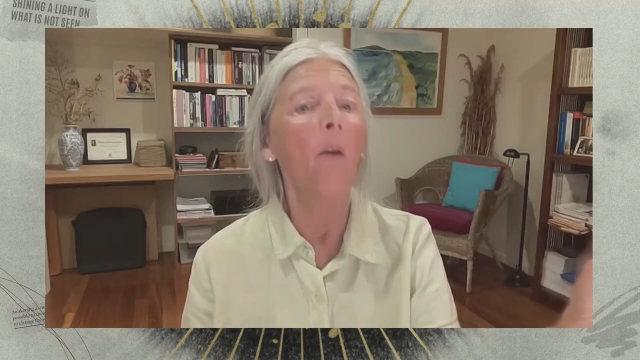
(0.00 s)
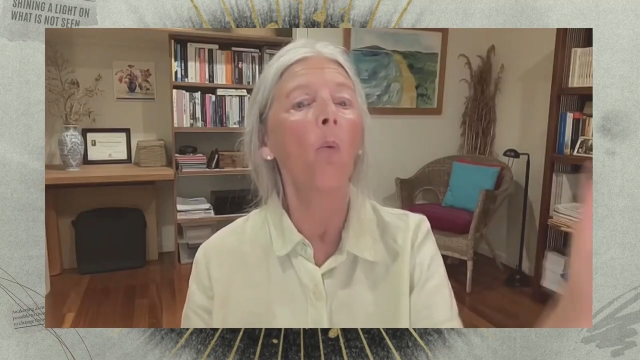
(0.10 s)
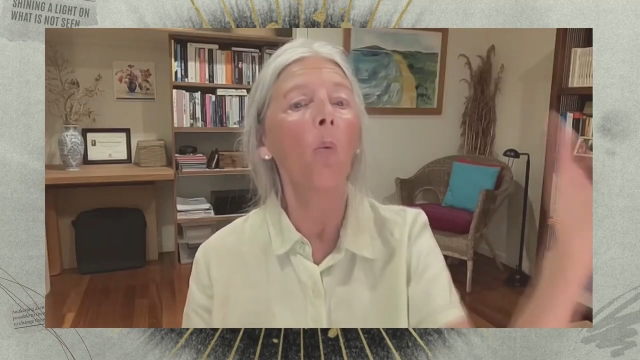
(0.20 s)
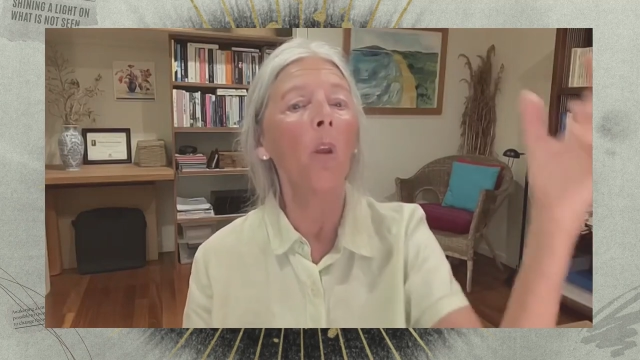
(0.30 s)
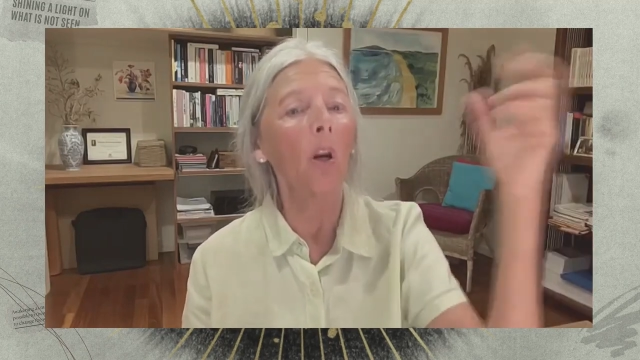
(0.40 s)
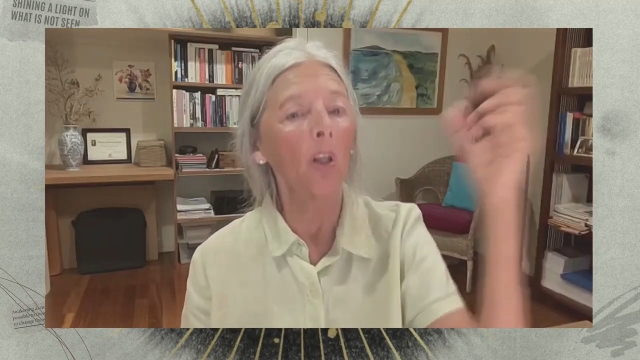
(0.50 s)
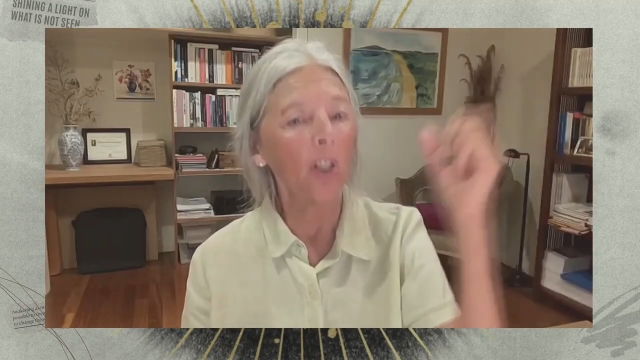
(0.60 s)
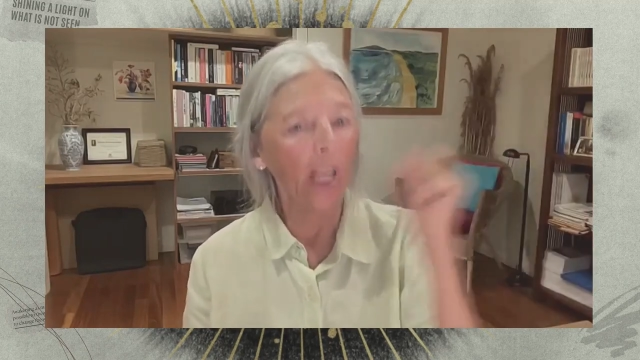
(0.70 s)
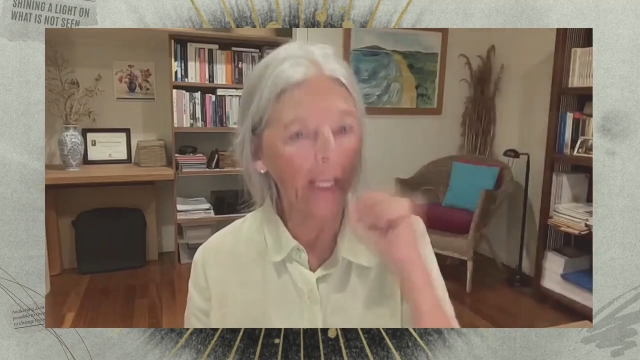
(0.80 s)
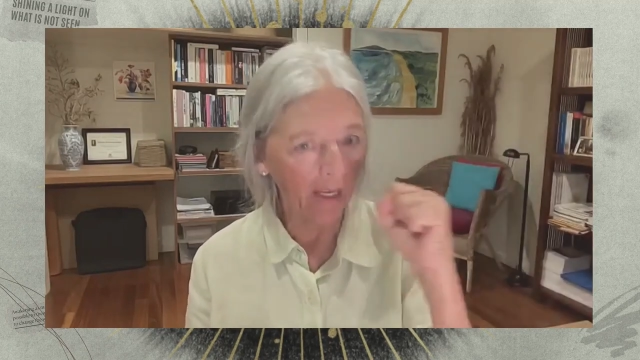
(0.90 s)
We are
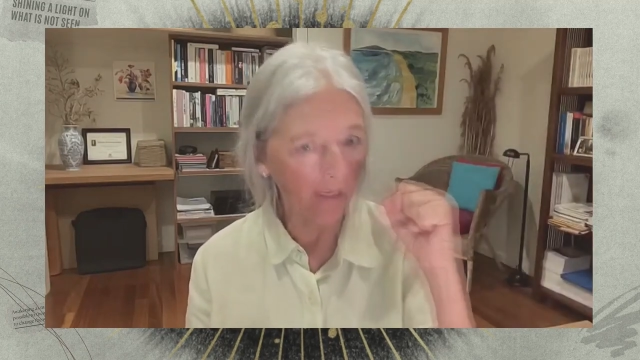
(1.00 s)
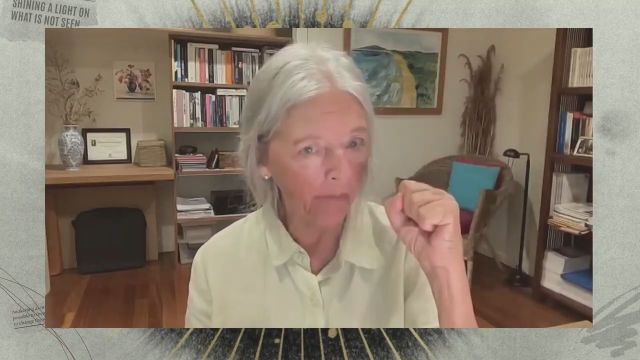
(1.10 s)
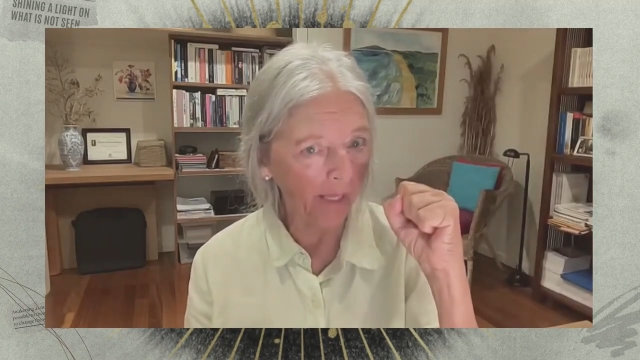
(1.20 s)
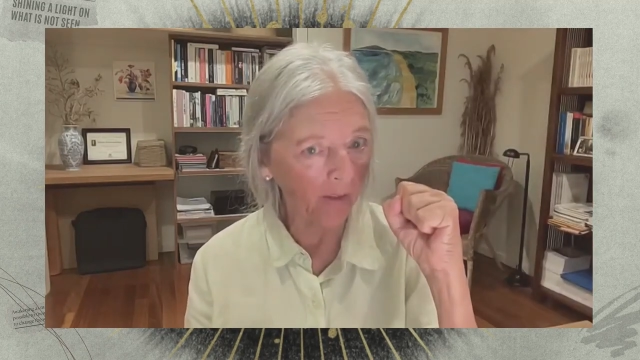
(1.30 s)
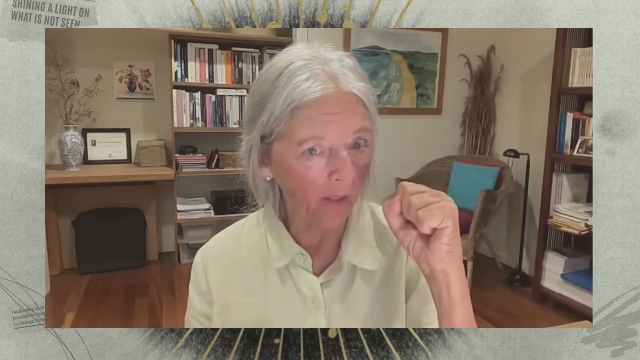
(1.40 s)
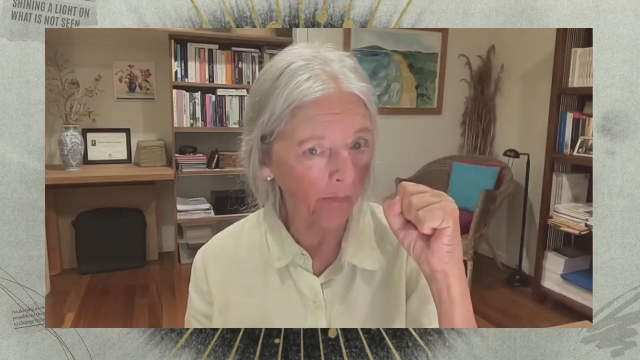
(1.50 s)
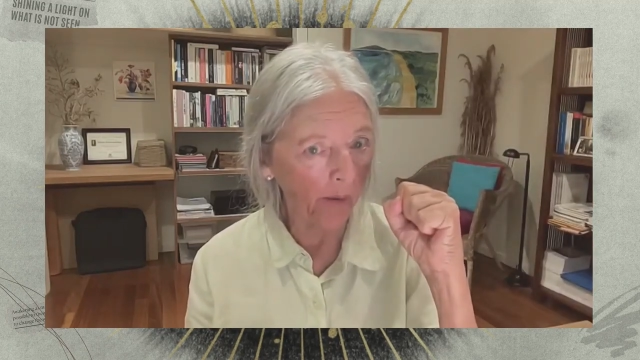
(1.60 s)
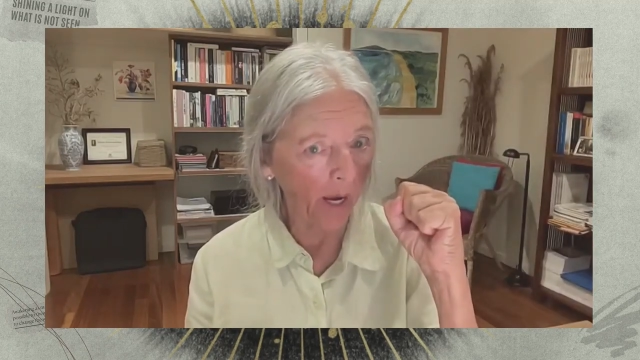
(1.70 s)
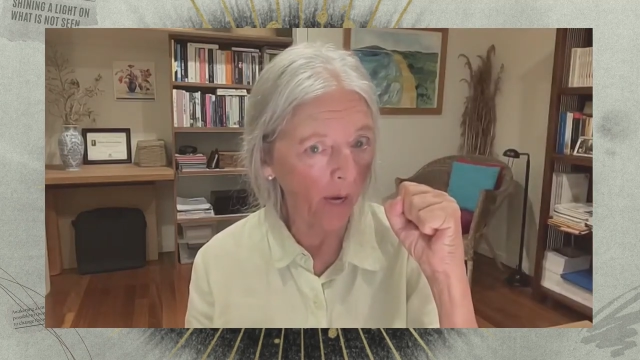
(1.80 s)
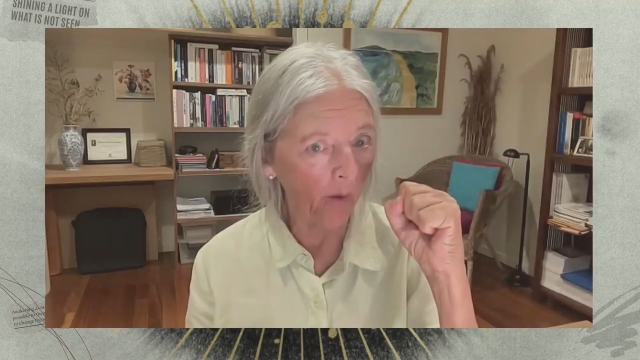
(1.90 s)
taking back that
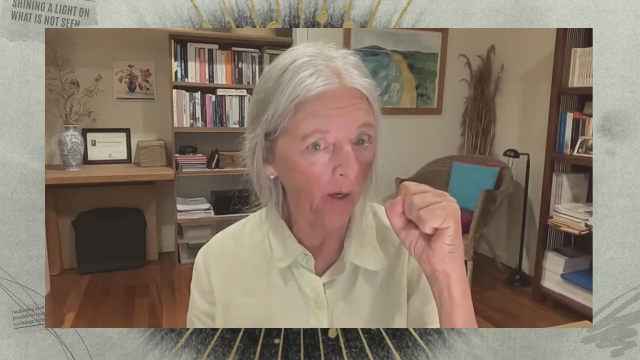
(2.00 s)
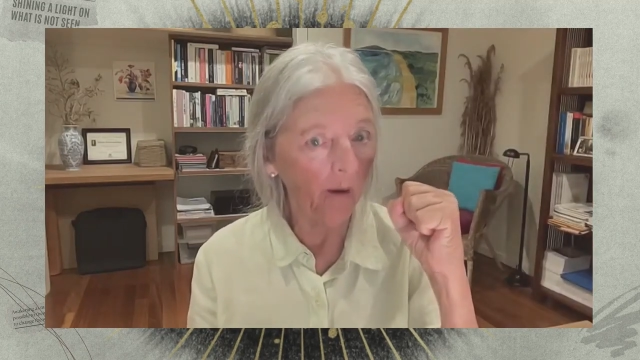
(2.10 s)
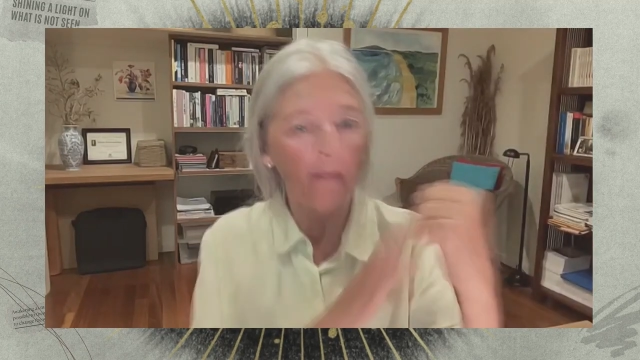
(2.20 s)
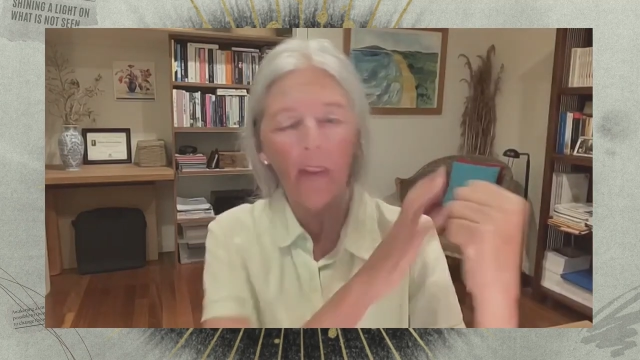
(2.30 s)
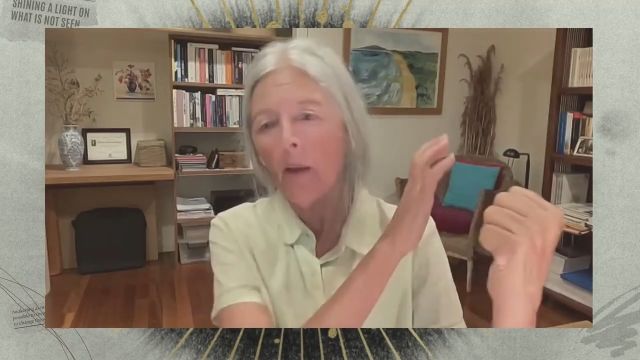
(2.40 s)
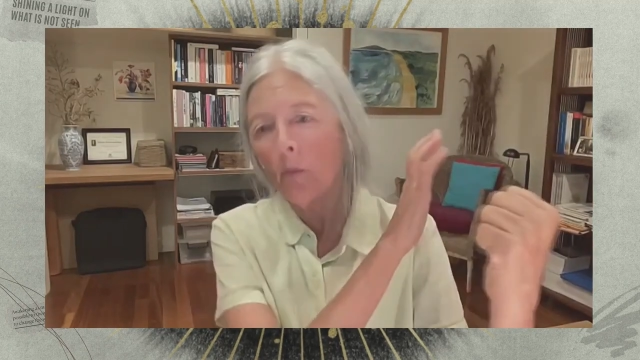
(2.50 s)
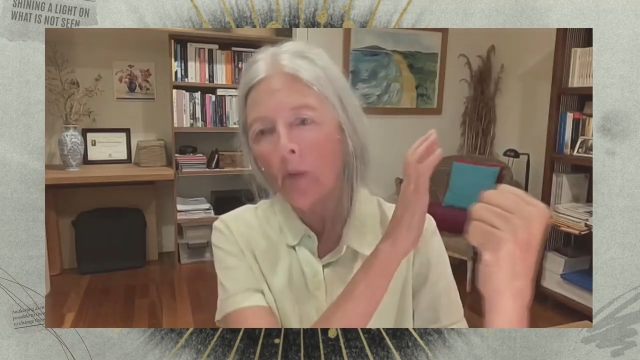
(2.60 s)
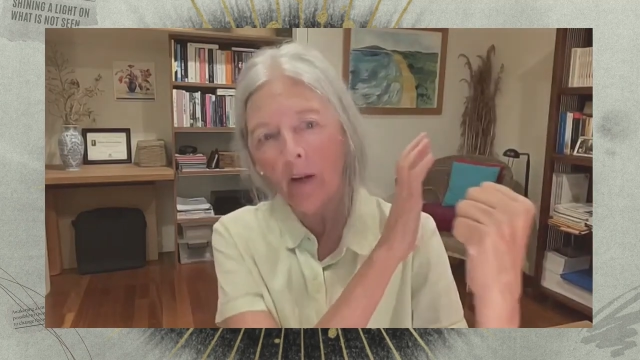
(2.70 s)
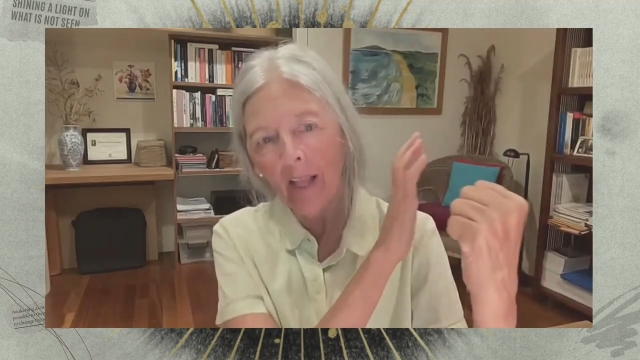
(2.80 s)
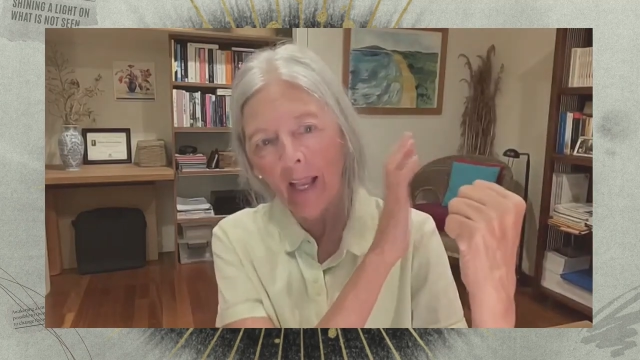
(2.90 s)
power and we
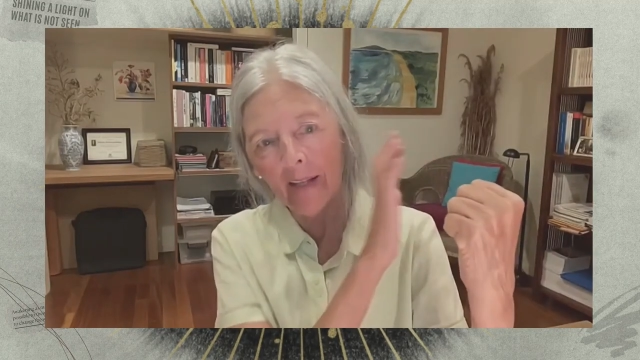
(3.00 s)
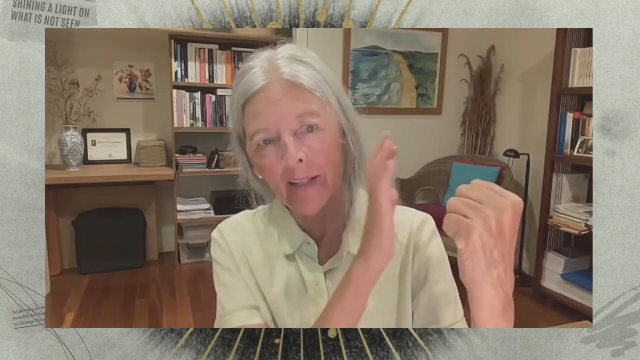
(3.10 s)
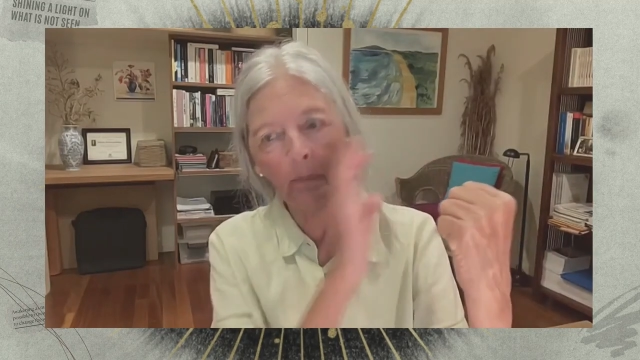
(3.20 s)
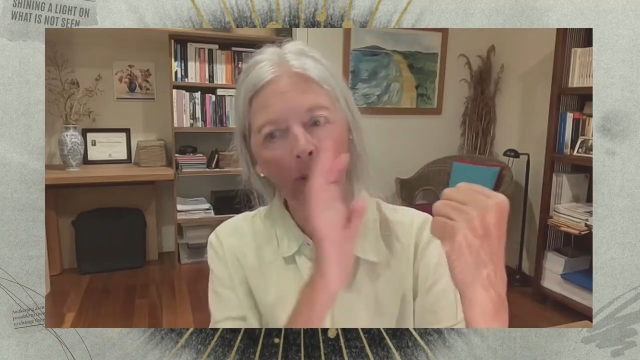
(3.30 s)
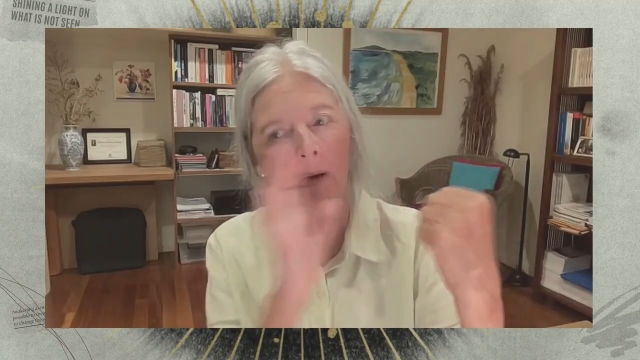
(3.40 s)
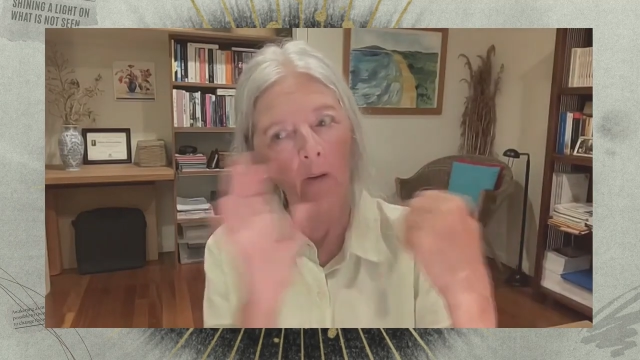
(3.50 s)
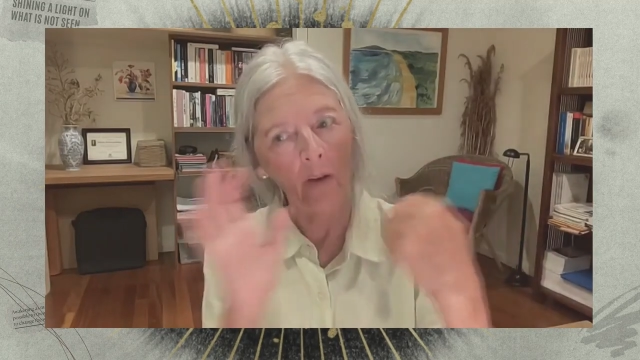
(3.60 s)
are handing power